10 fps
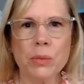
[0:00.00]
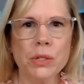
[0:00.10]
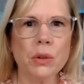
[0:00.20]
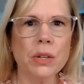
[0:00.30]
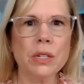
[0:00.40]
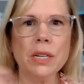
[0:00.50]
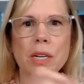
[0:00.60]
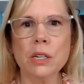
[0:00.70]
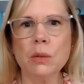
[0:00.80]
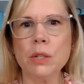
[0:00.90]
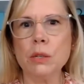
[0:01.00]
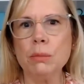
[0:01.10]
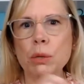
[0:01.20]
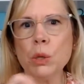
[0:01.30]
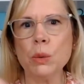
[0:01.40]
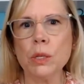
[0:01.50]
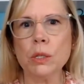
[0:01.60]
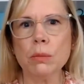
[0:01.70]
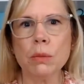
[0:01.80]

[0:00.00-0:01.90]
So into Hinduism, Buddhism,